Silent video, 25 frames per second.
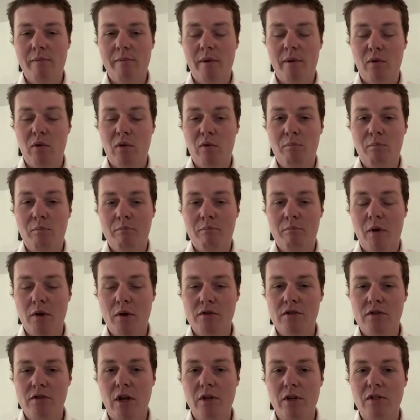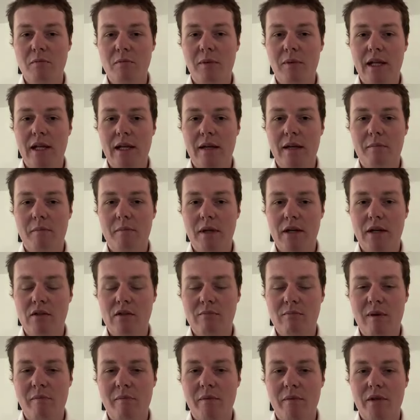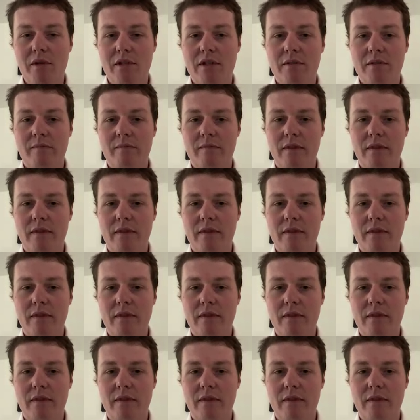but will most notably be remembered